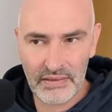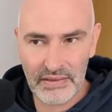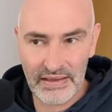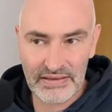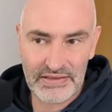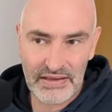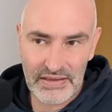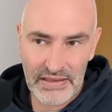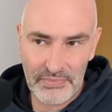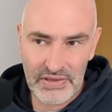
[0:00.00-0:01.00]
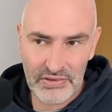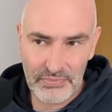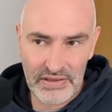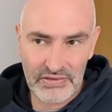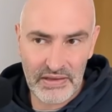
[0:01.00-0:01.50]
Then certainly
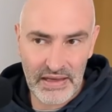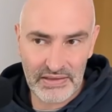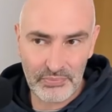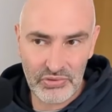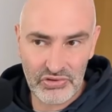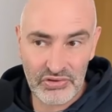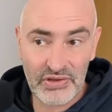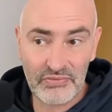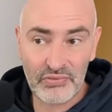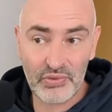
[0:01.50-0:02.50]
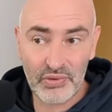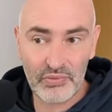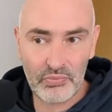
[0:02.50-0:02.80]
bishop d3 and the push to e4,